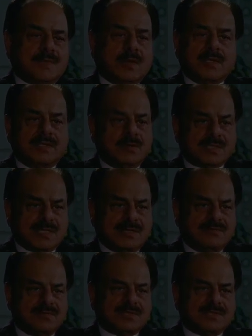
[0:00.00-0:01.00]
all the hostile
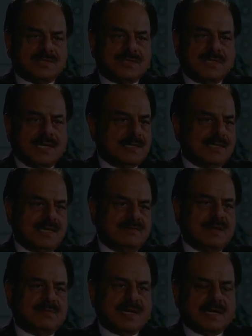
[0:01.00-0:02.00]
forces, and they have
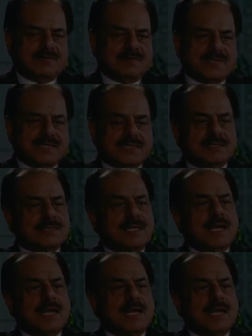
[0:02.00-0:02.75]
the umbrella of America.